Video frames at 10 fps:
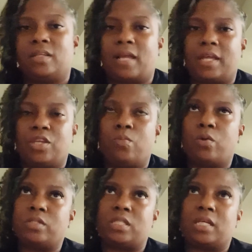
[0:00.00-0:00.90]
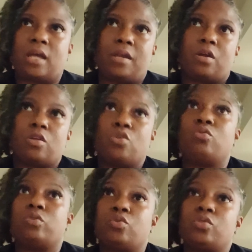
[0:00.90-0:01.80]
Like, you won't see a lot of,
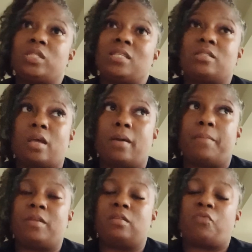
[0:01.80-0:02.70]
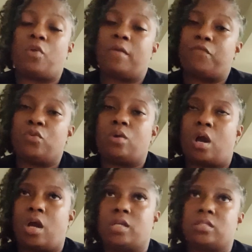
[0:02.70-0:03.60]
you see some, but there's very few
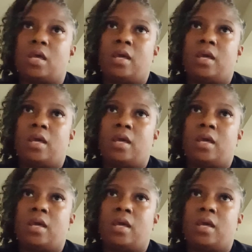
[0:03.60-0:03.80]
cars